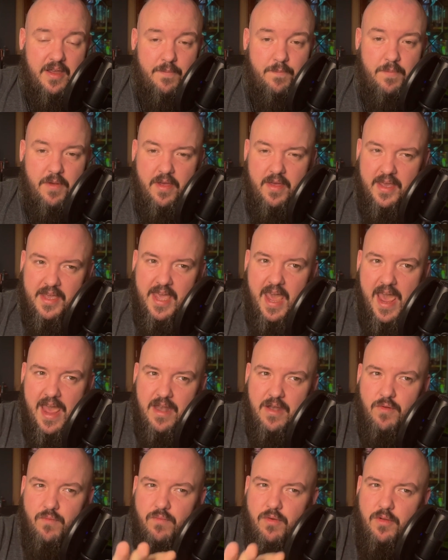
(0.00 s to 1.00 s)
But
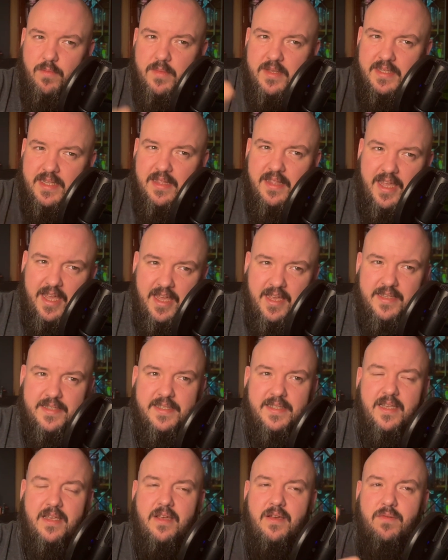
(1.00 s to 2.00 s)
again, rumors and
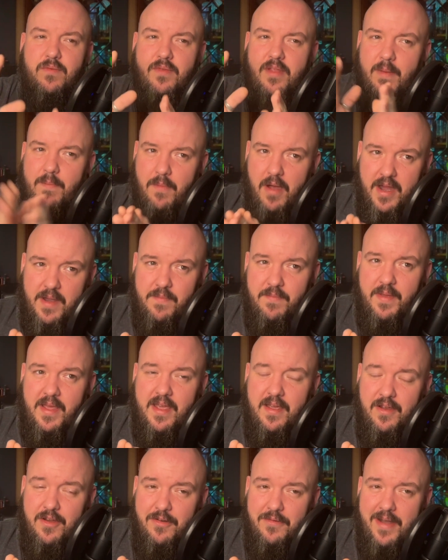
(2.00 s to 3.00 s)
leaks that might be
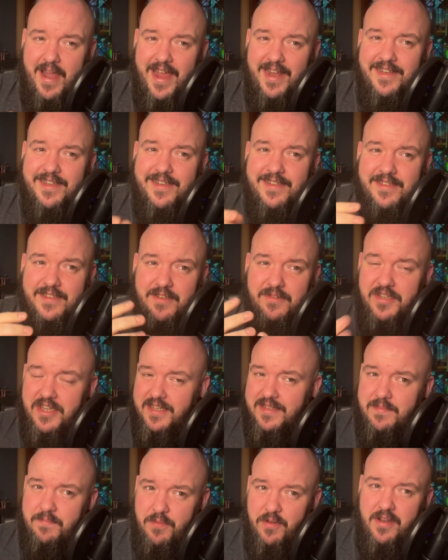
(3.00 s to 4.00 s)
incorrect, so
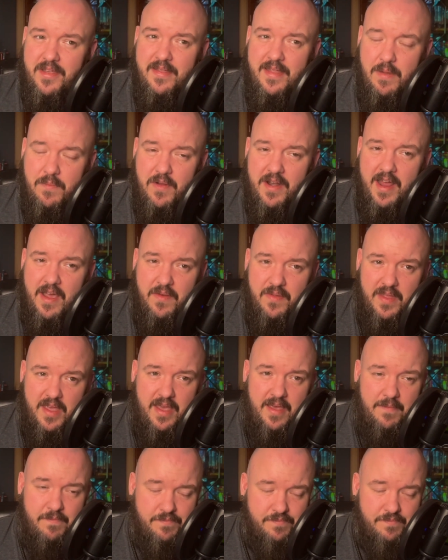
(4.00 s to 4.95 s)
just putting that one out there.